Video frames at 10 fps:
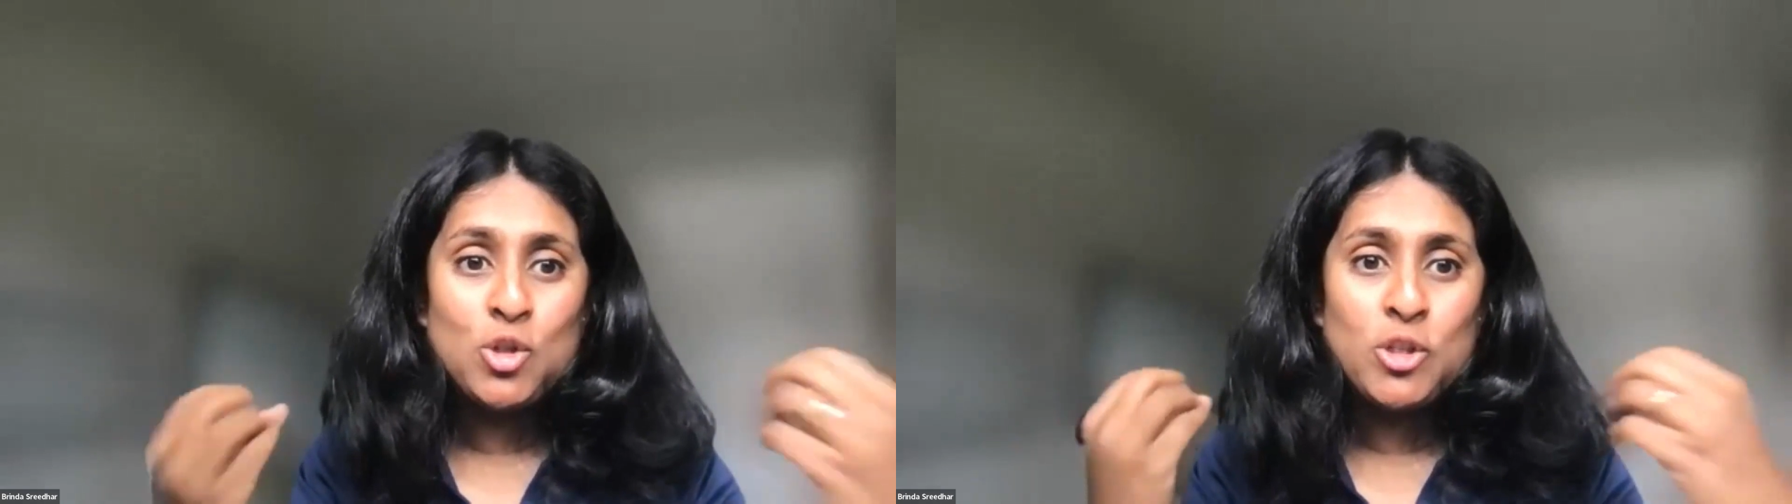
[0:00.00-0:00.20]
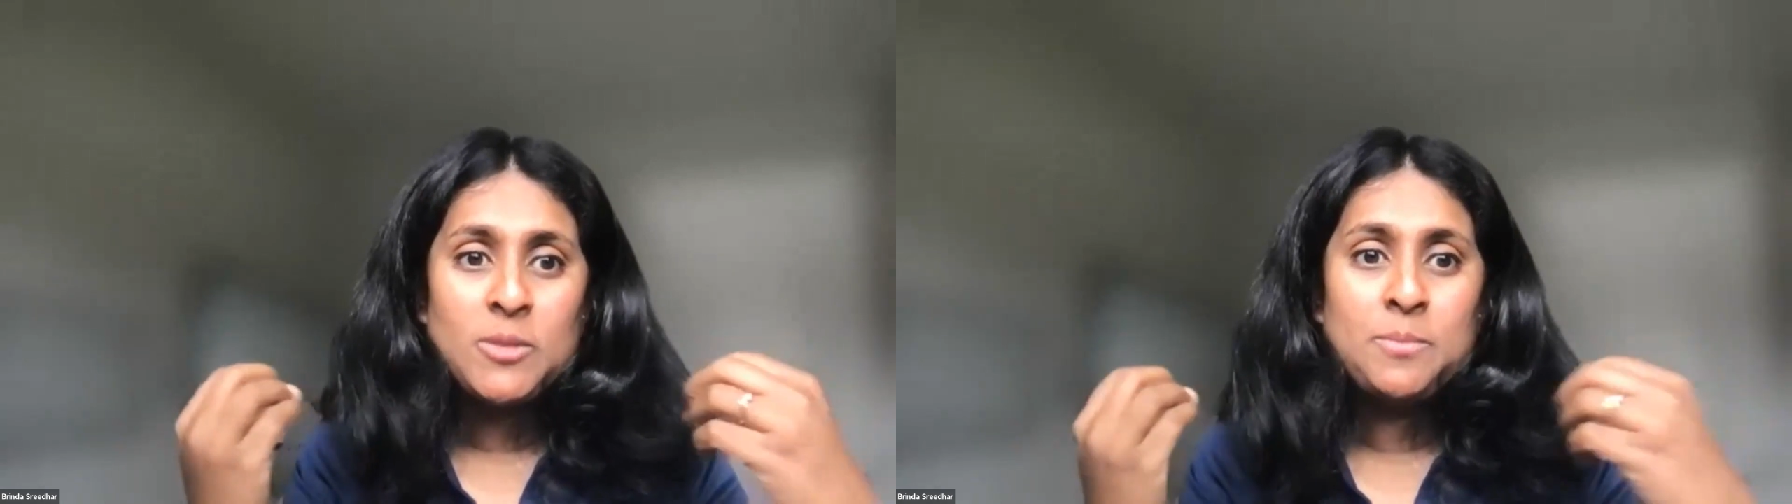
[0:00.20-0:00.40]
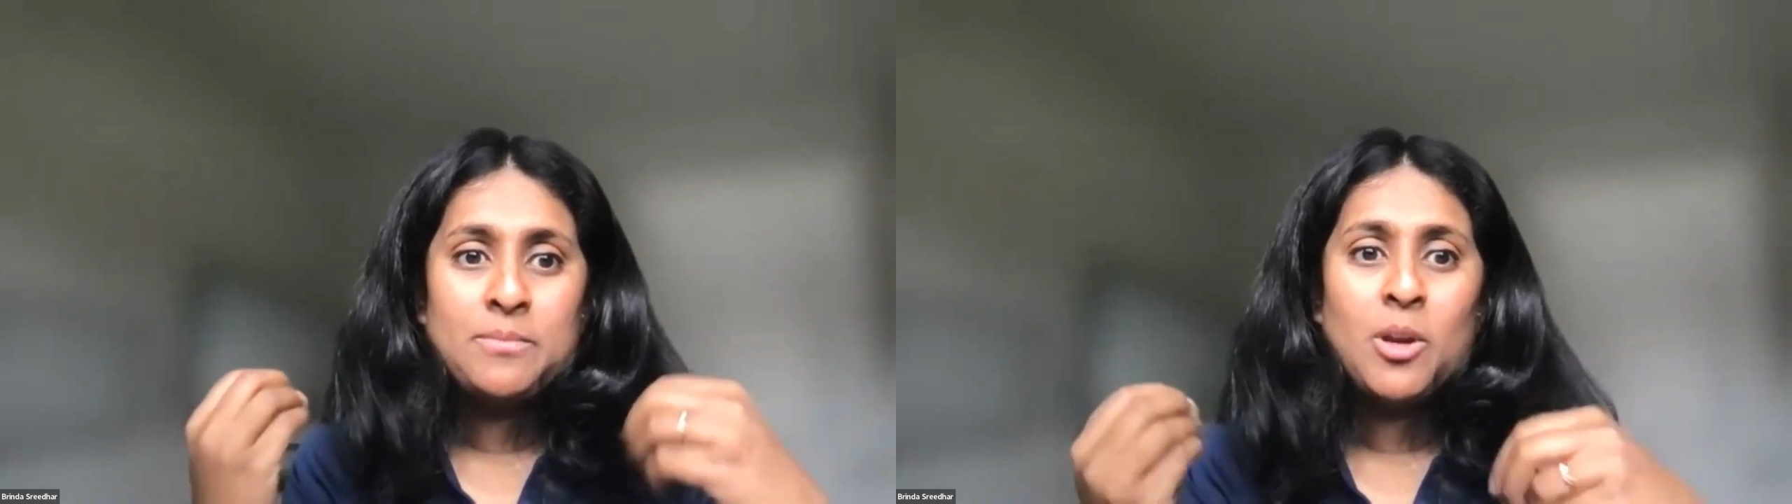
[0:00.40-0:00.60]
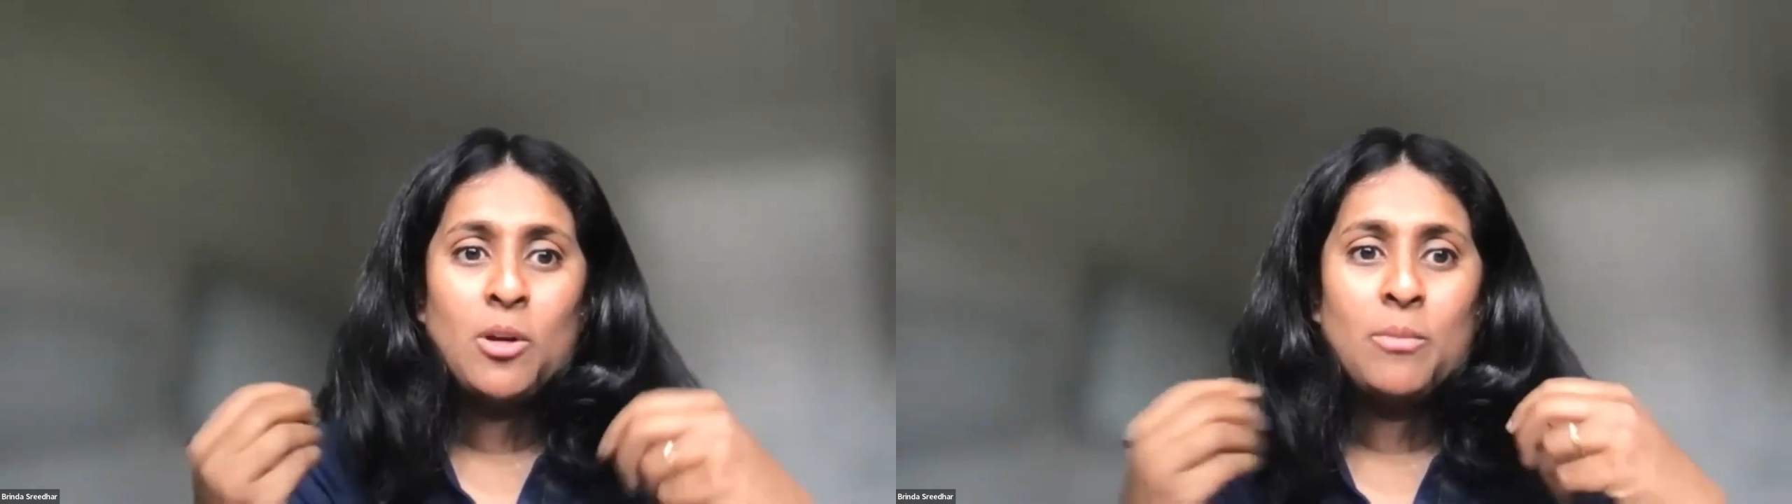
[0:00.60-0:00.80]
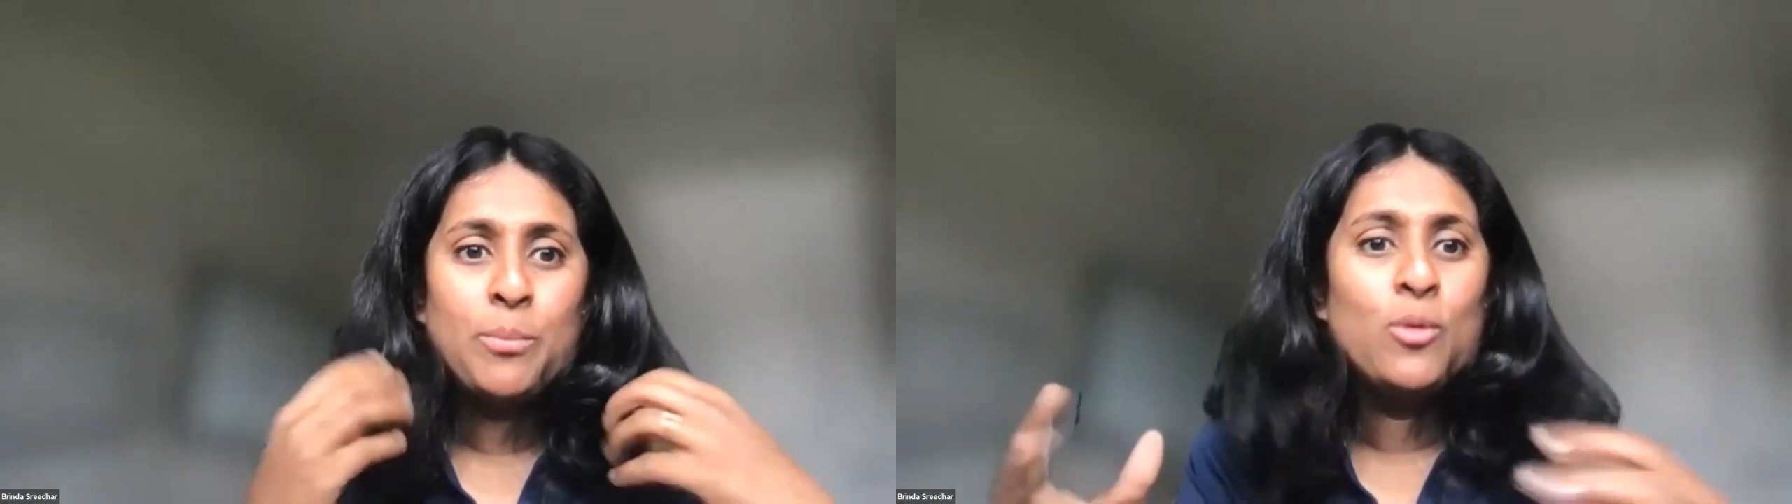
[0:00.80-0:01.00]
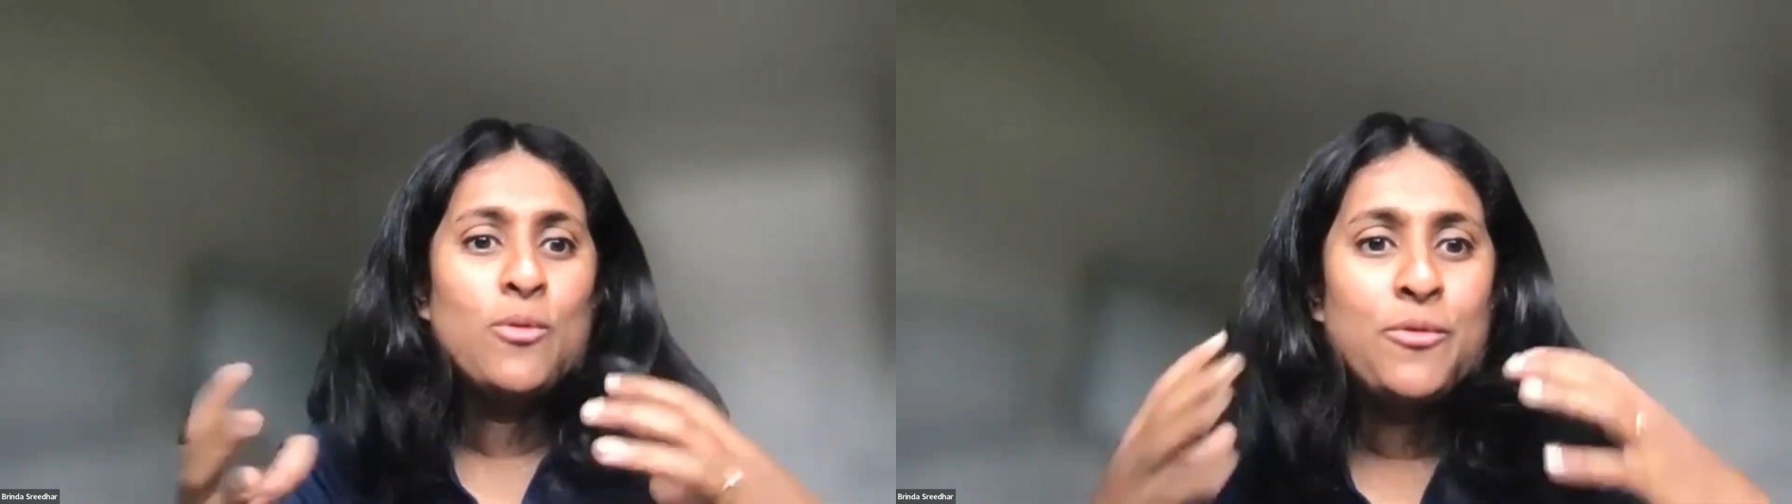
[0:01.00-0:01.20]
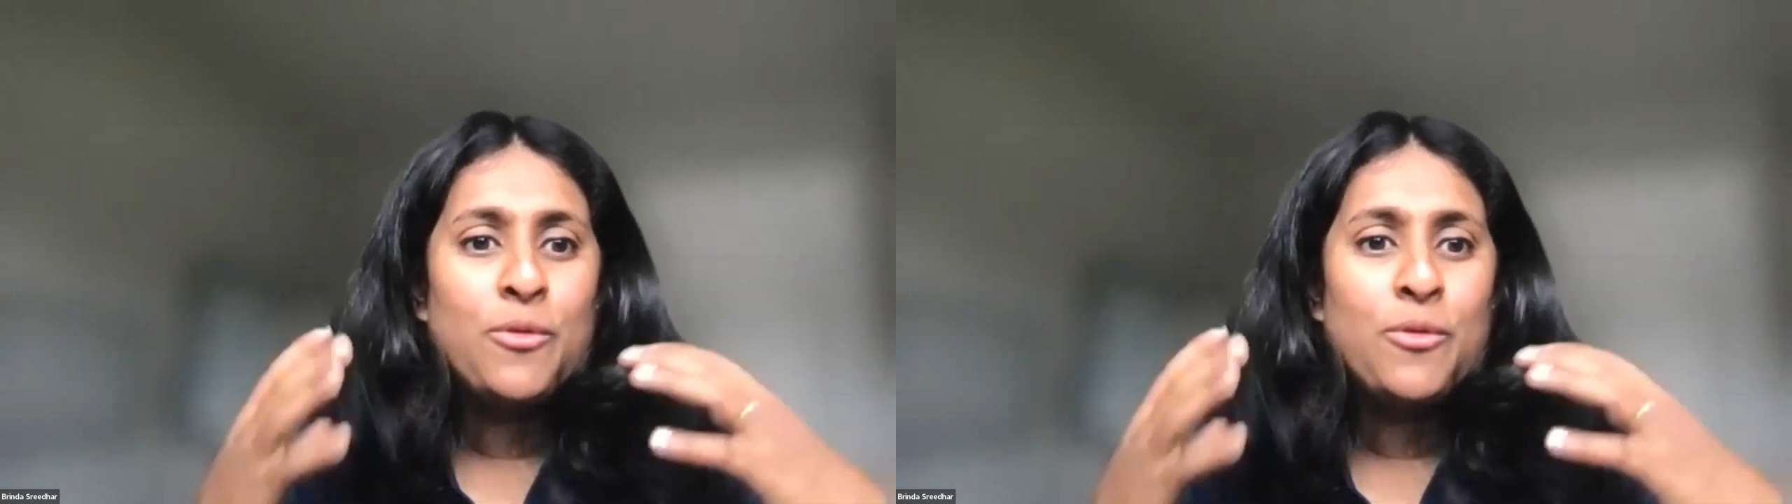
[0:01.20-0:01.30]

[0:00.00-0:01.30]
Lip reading: Just, proof